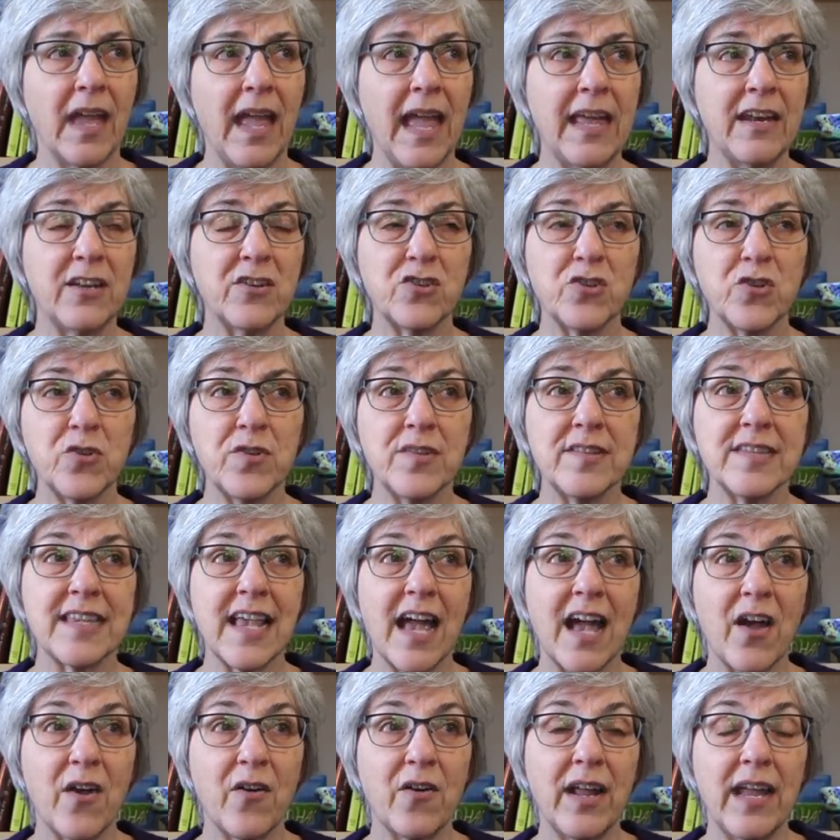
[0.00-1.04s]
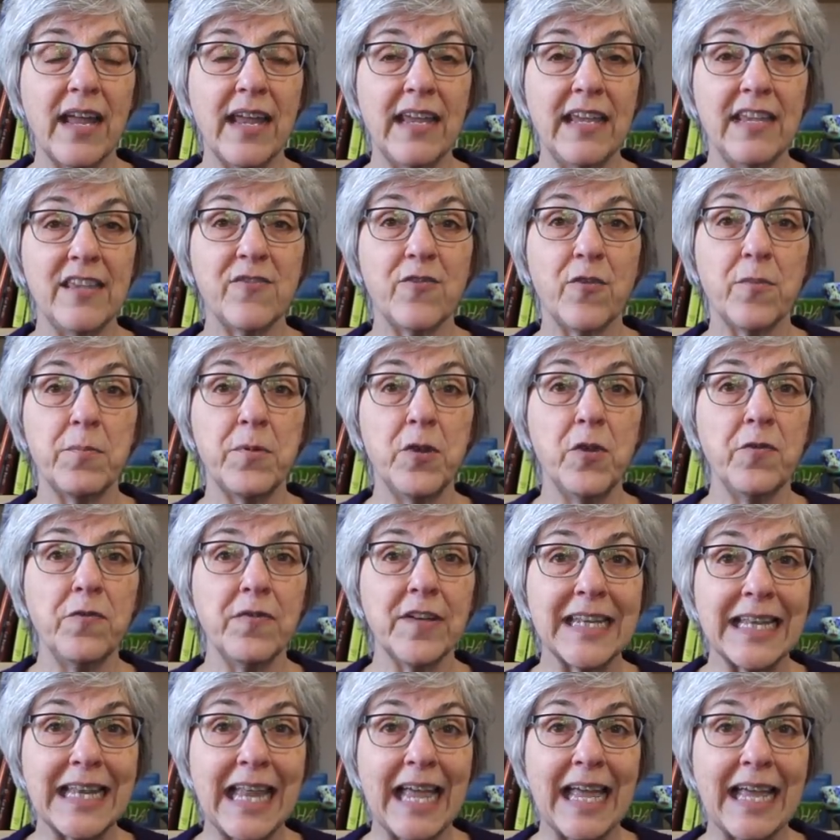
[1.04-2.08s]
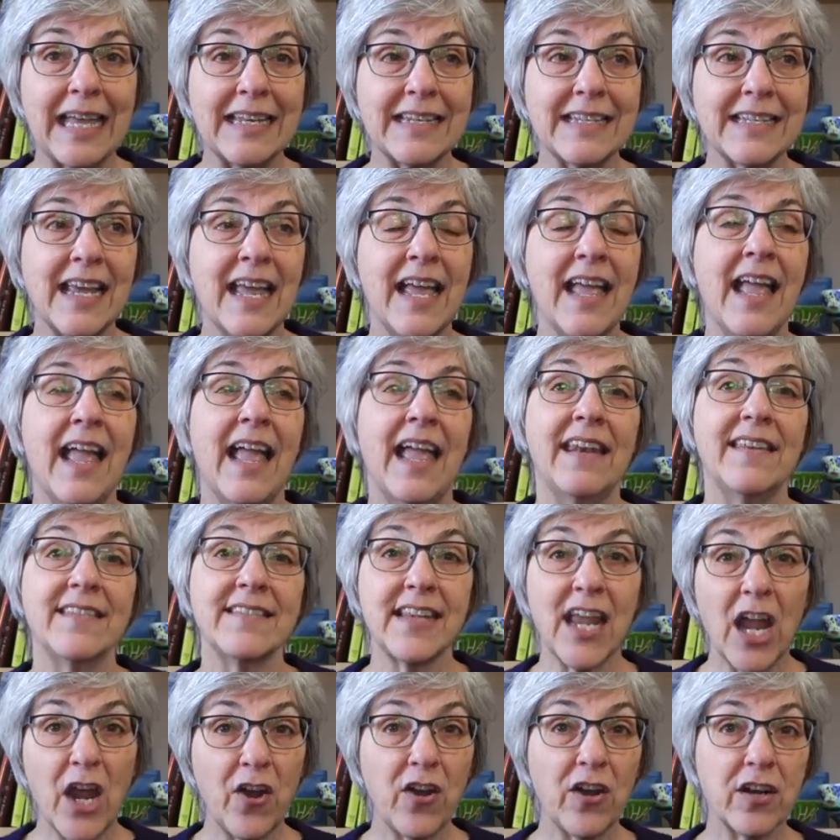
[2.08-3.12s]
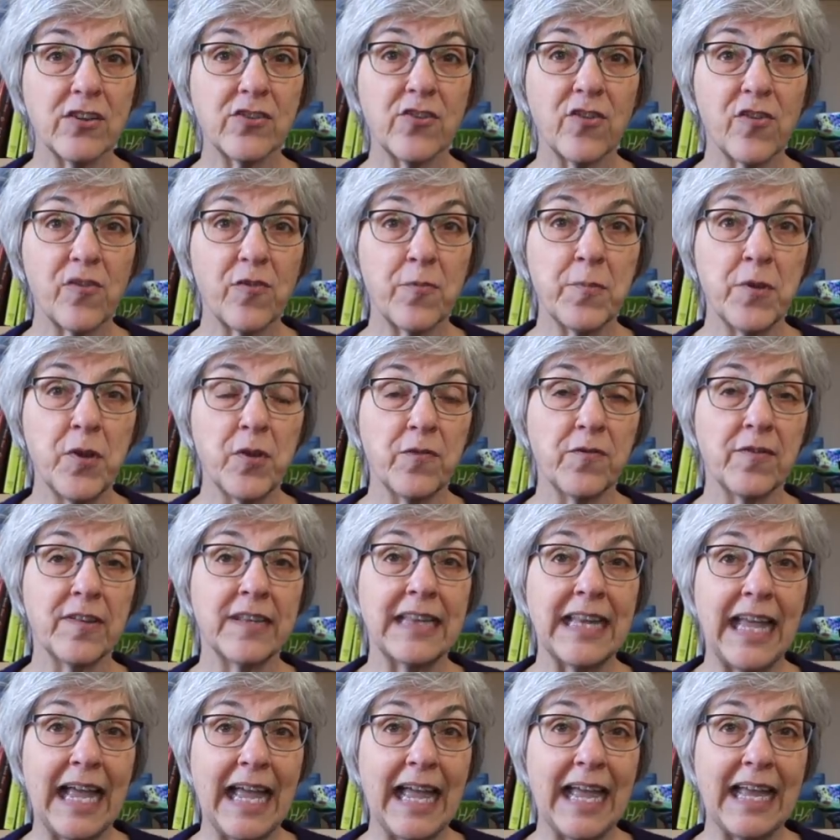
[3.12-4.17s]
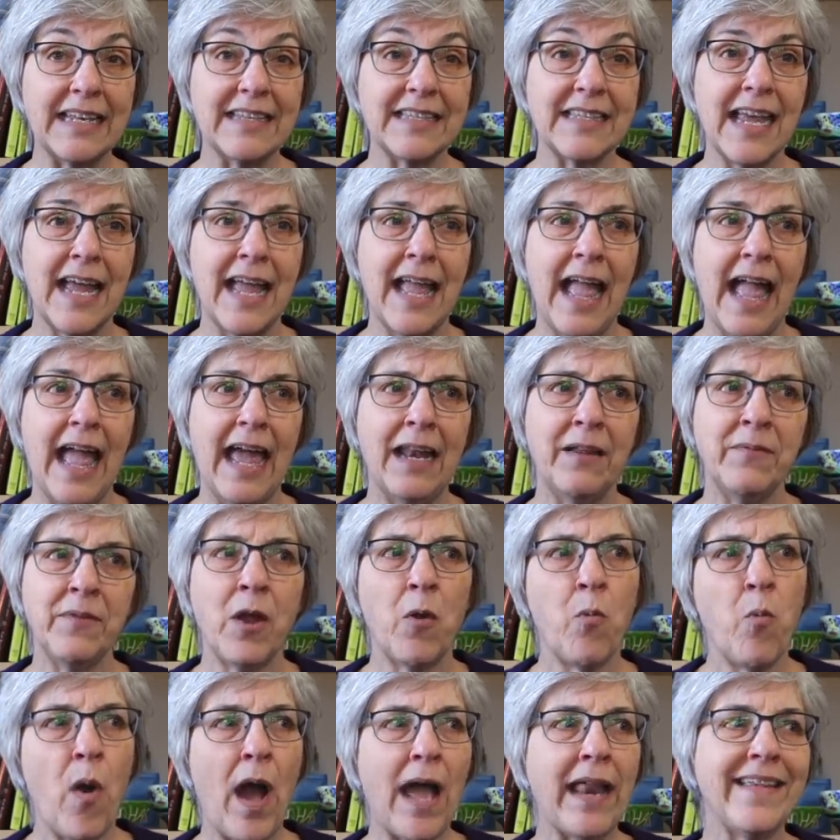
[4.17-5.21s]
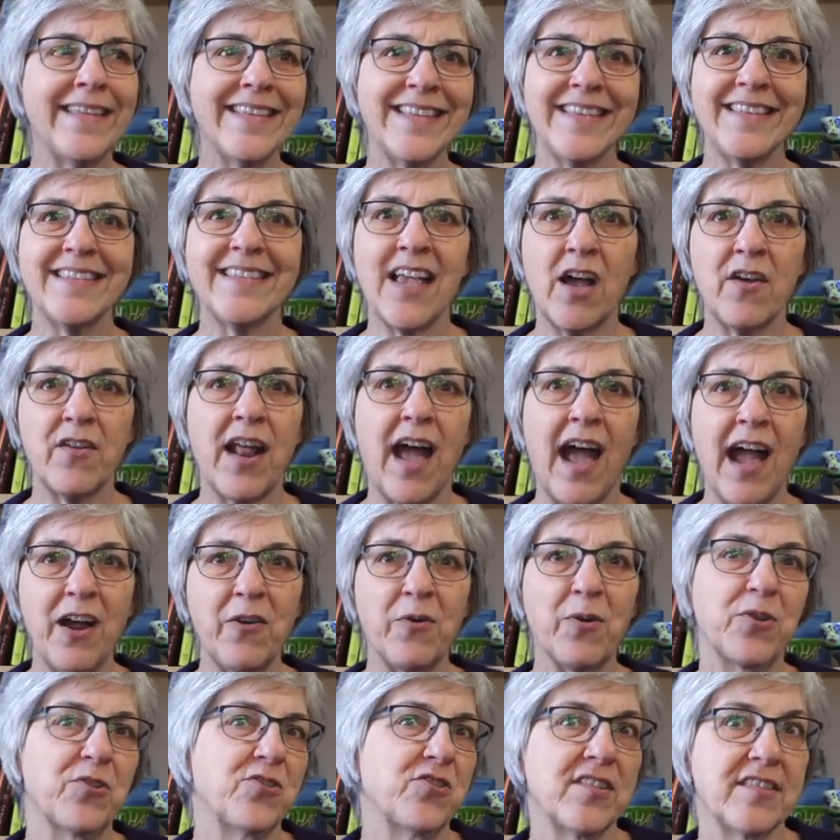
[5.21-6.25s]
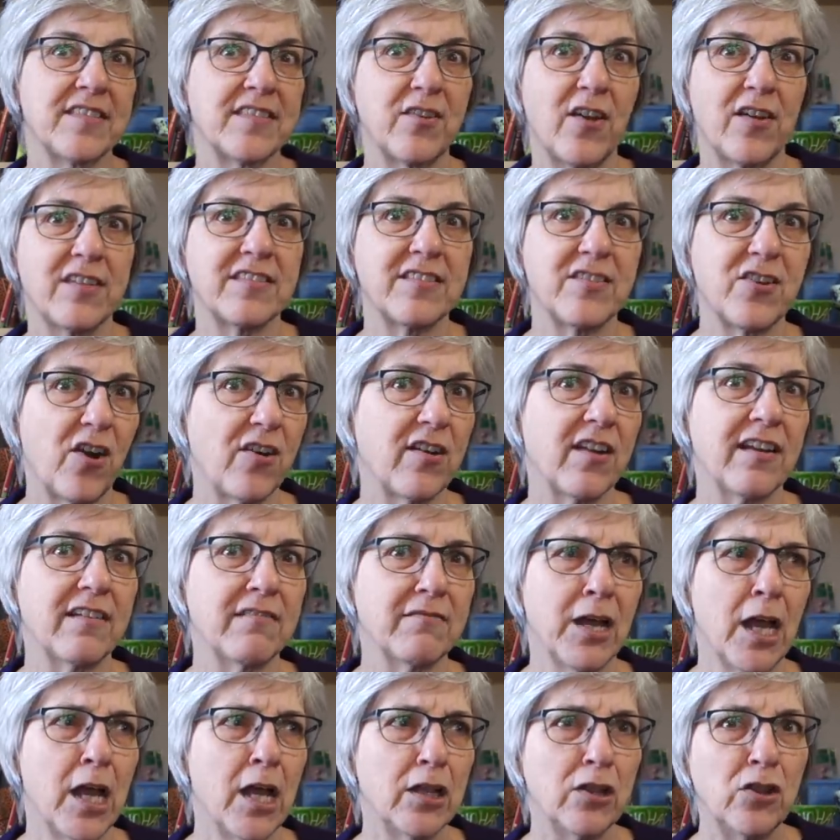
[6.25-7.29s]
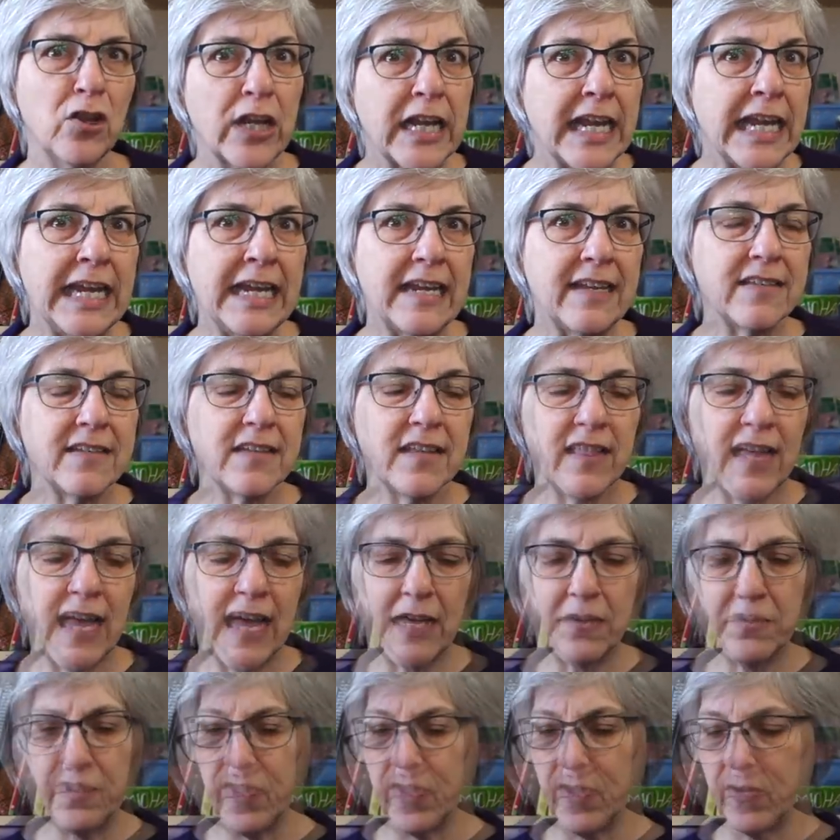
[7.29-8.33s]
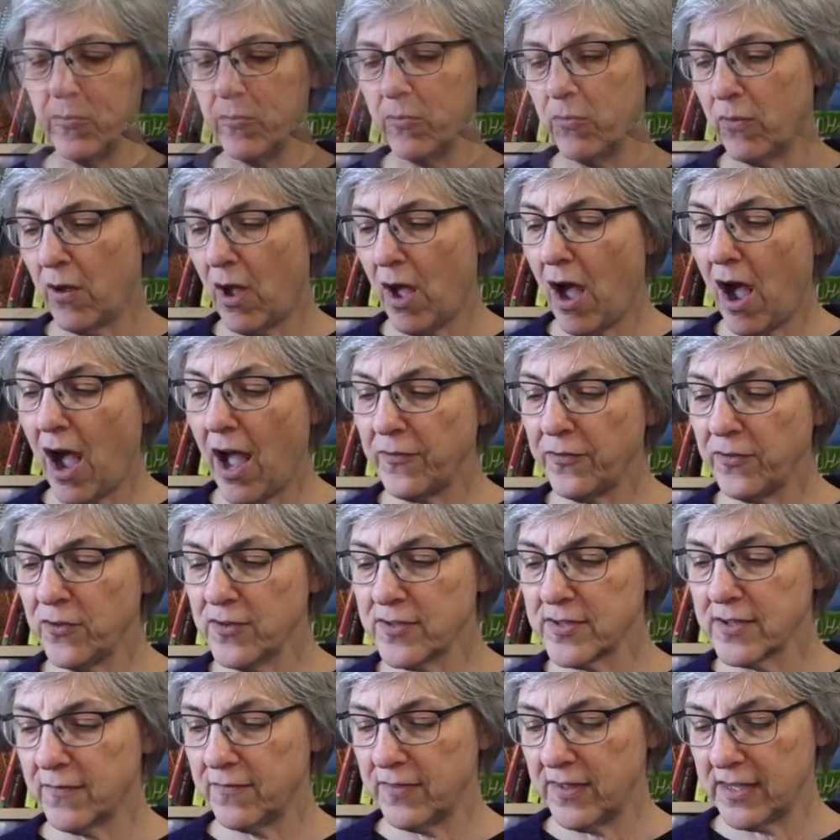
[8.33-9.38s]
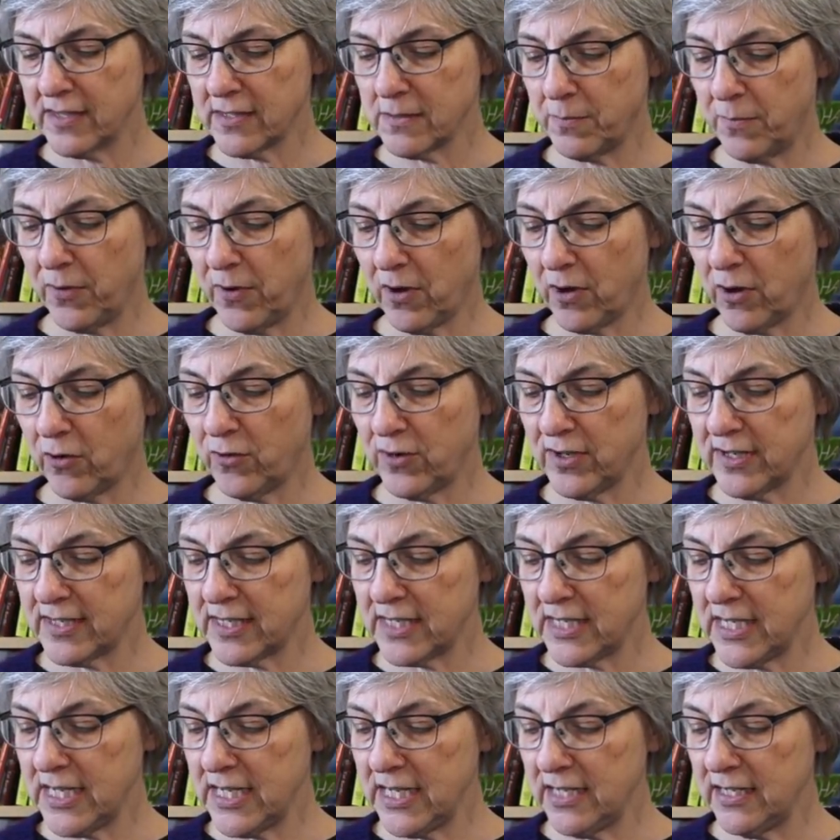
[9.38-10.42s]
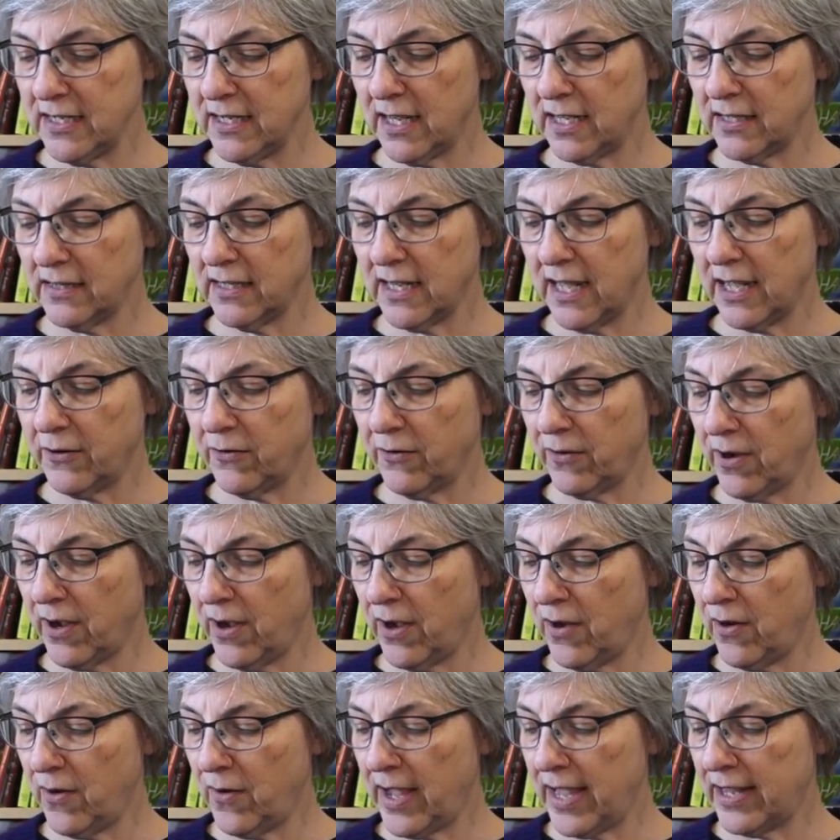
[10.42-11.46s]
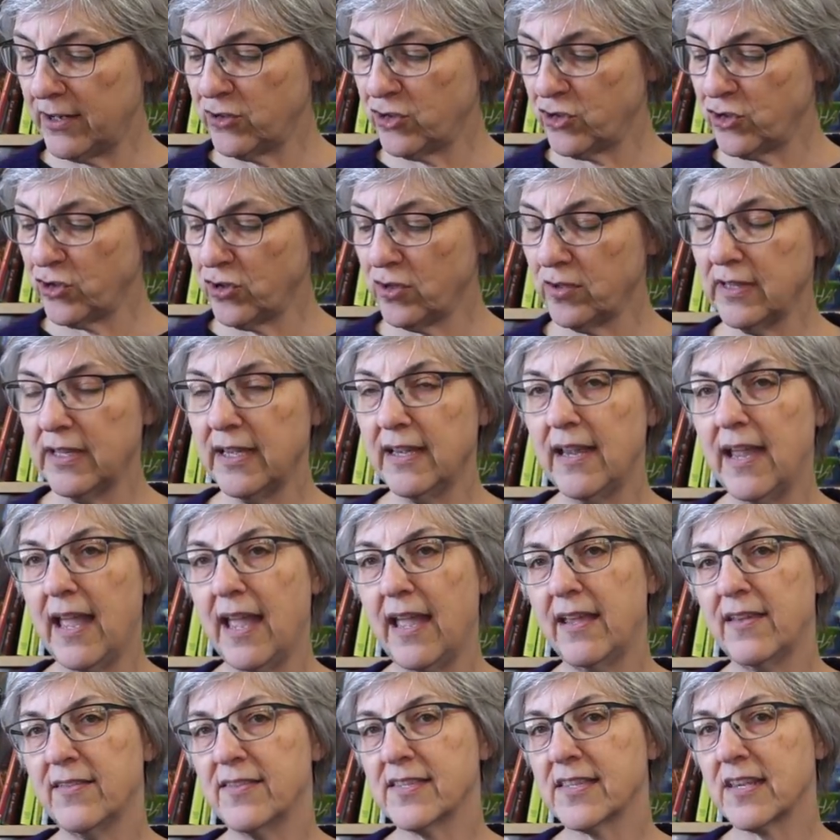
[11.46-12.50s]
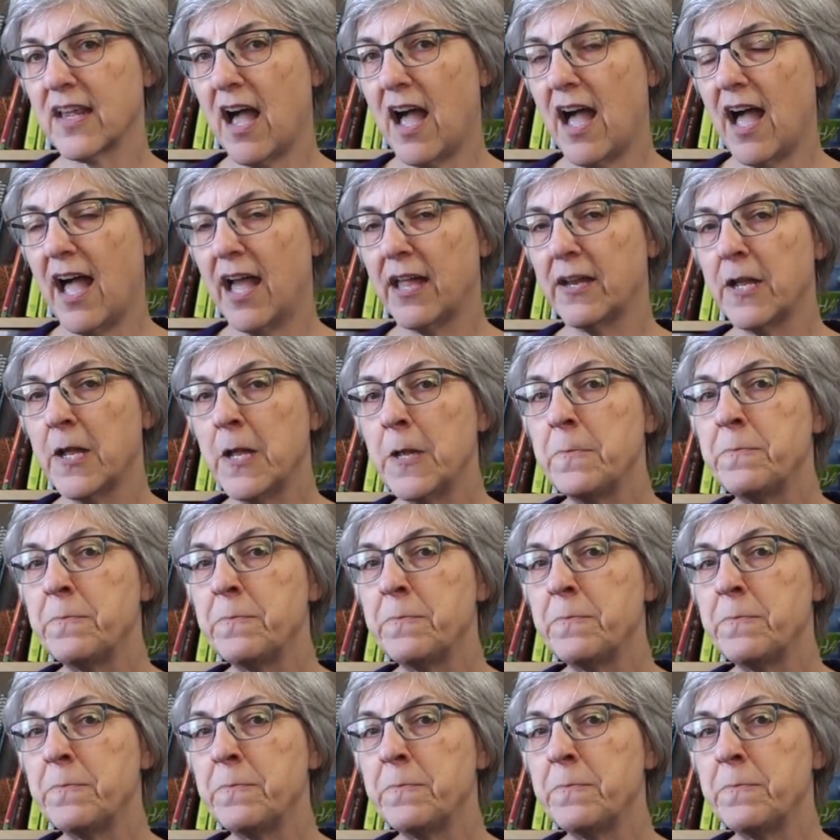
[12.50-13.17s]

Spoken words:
and it turns out he's from Newfoundland, and his character is from Newfoundland. And I'm like, why does he sound Irish? And so I started looking into that. The authors of this book, Christine Legros and Shirley A. Scott,